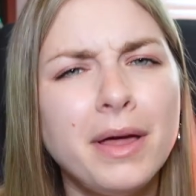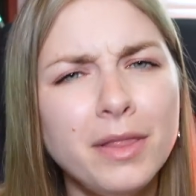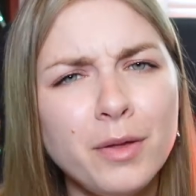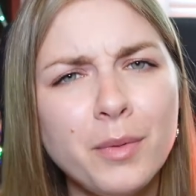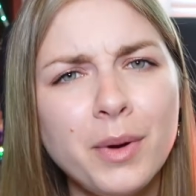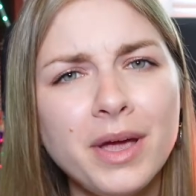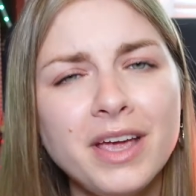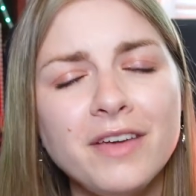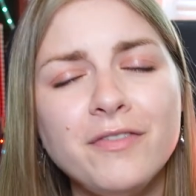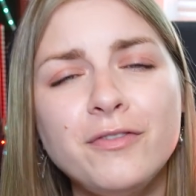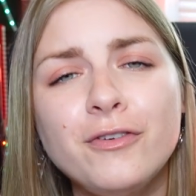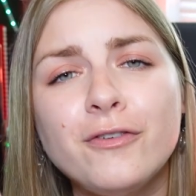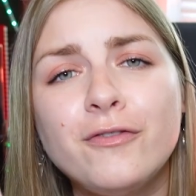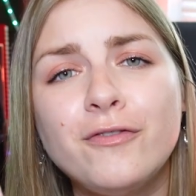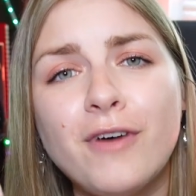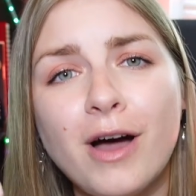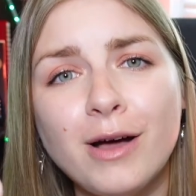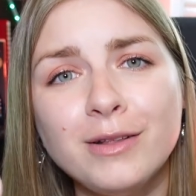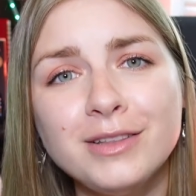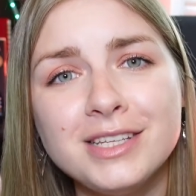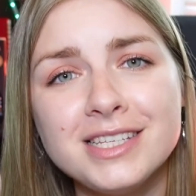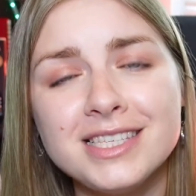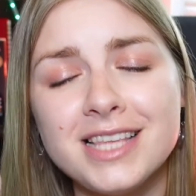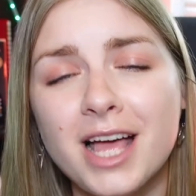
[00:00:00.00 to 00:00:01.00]
the way, if you
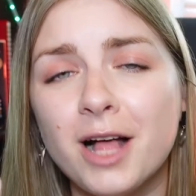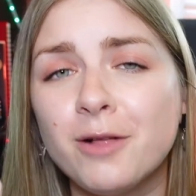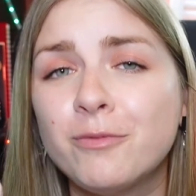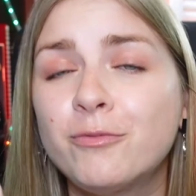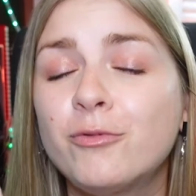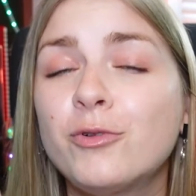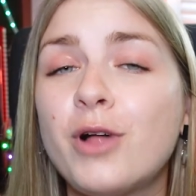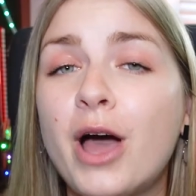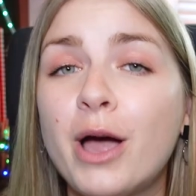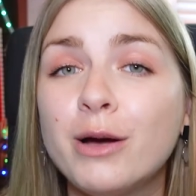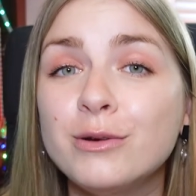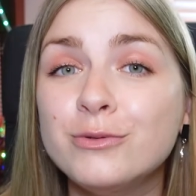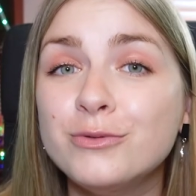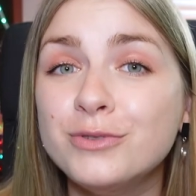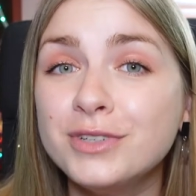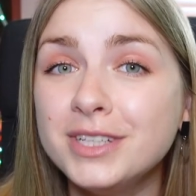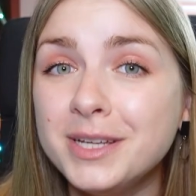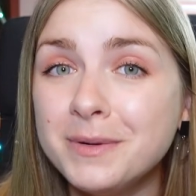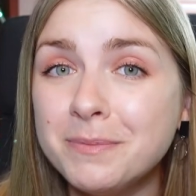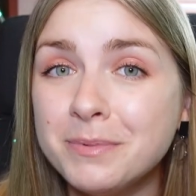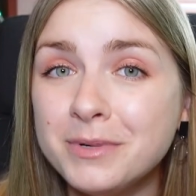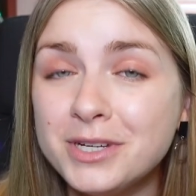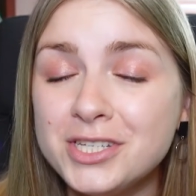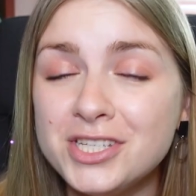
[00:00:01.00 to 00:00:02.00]
found this helpful, I would
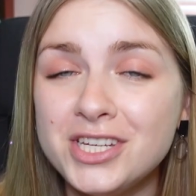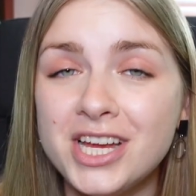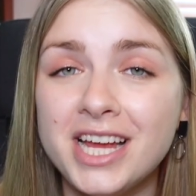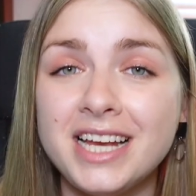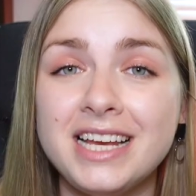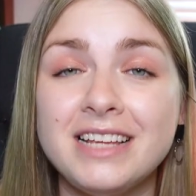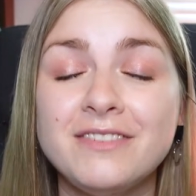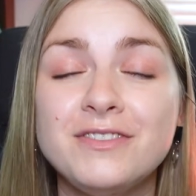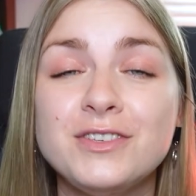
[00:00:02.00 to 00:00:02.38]
really appreciate